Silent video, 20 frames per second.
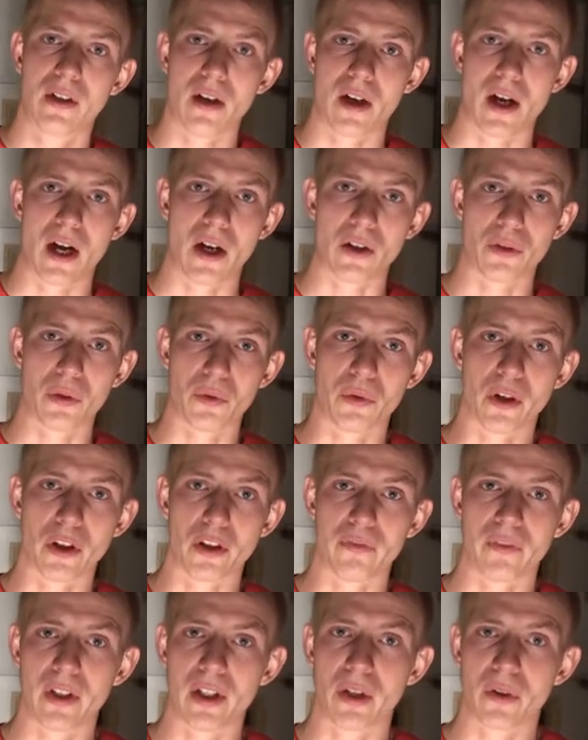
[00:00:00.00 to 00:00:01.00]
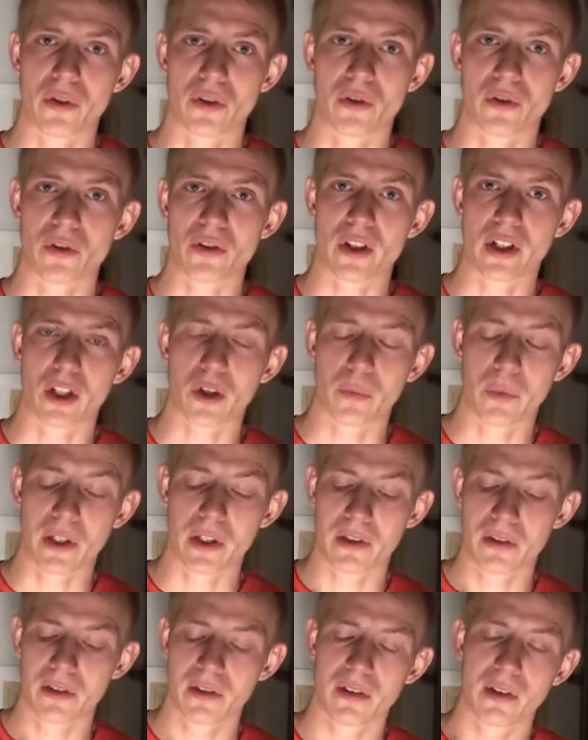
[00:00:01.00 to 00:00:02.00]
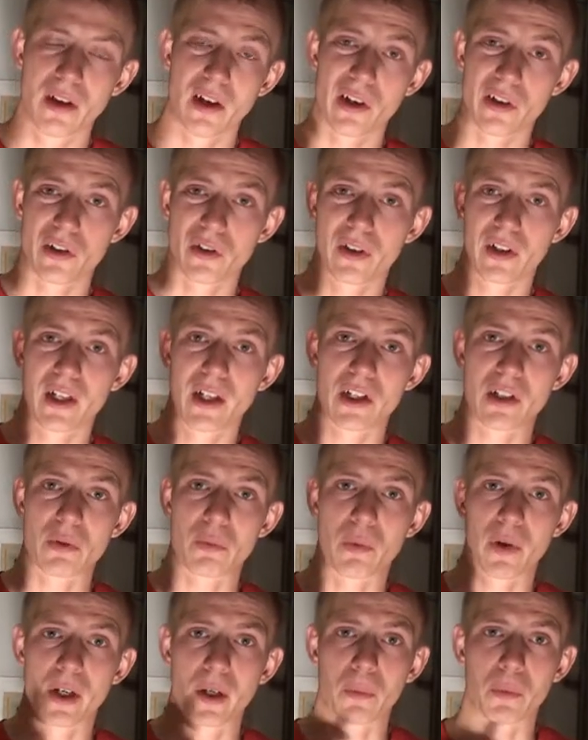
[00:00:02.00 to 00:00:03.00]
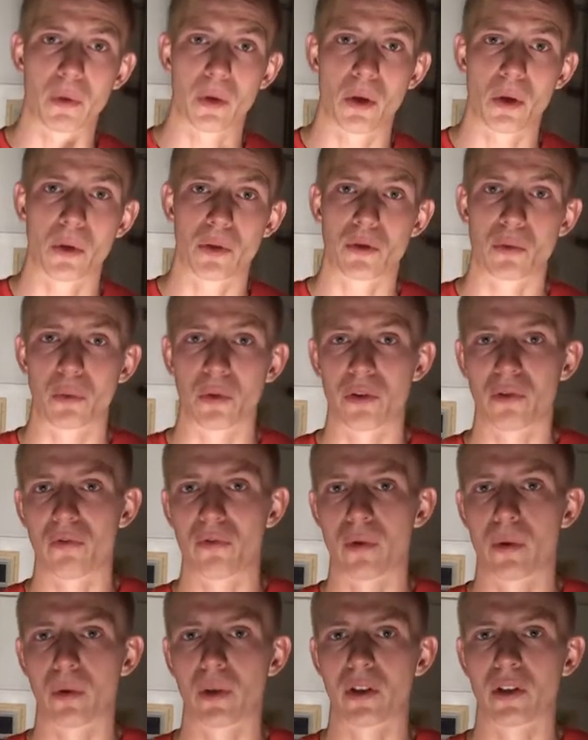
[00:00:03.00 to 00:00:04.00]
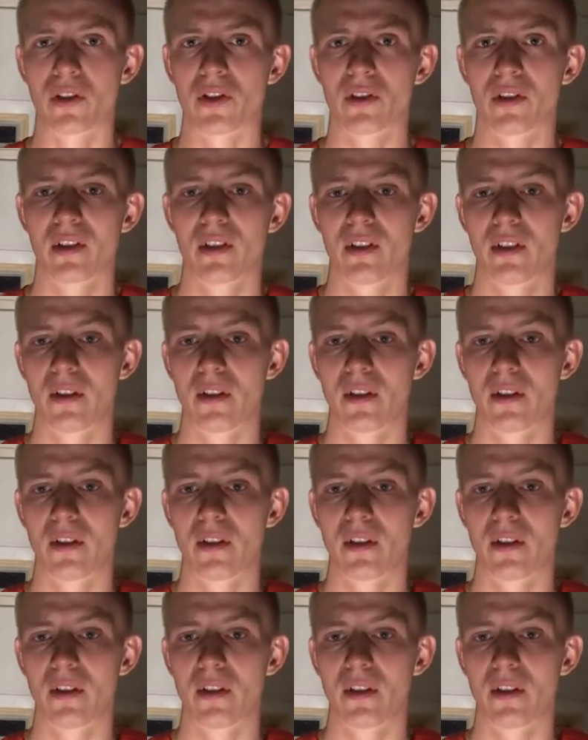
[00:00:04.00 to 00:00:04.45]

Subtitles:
I'll do another video as soon as they come in. I'll show you guys right up close with the focus,